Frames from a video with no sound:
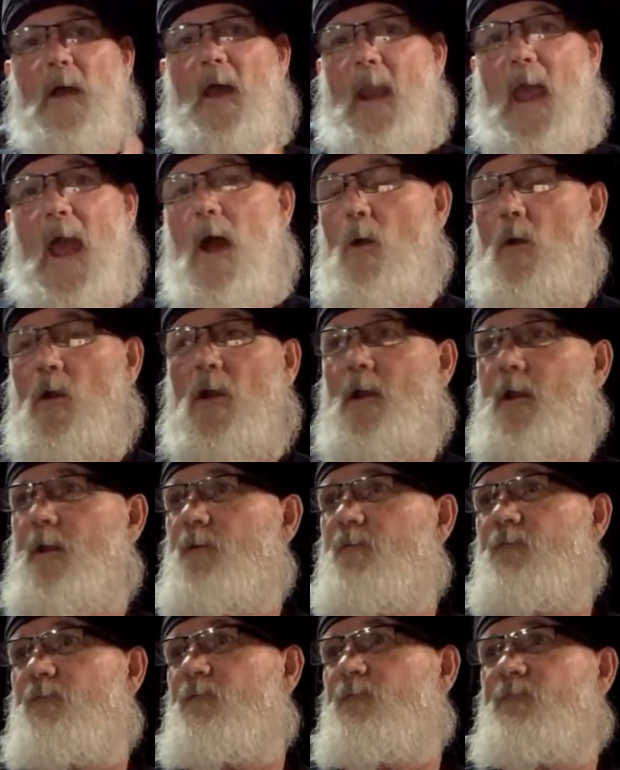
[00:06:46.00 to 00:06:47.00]
hour
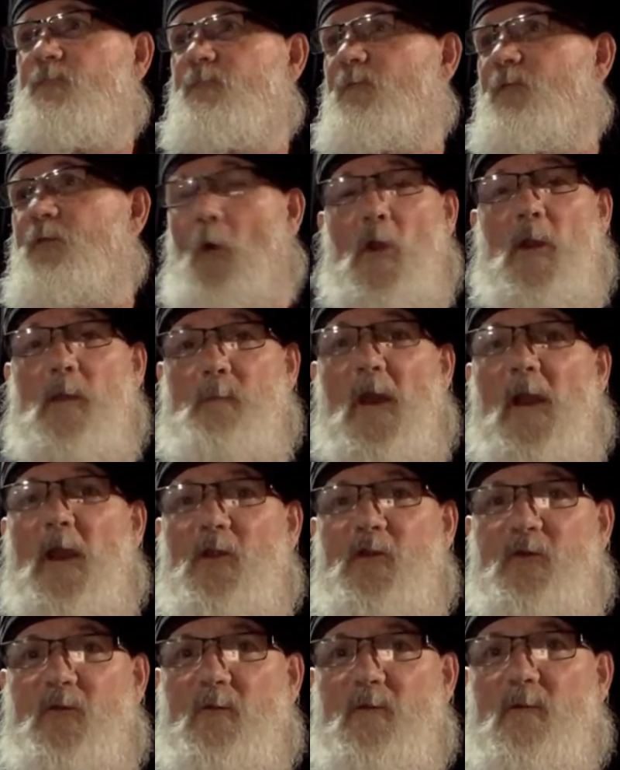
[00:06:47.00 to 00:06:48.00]
and 30
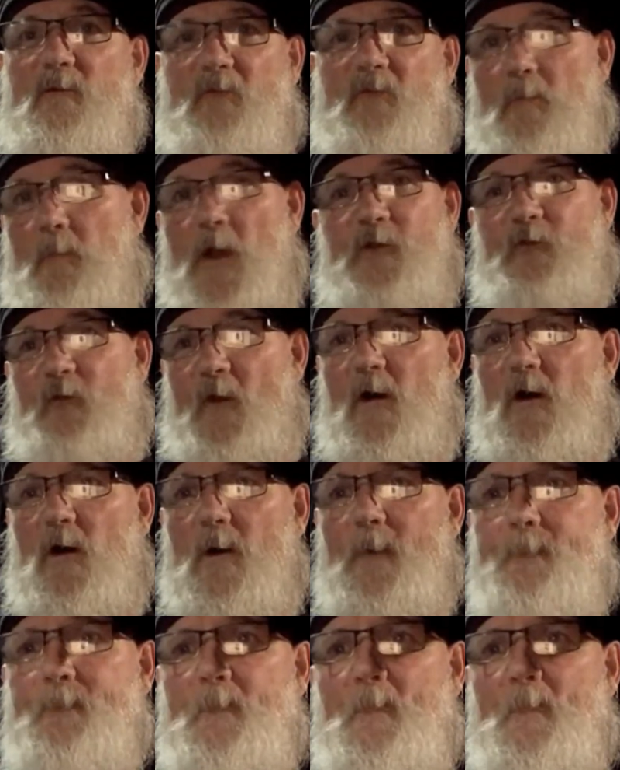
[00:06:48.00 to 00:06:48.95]
minutes from Montreal.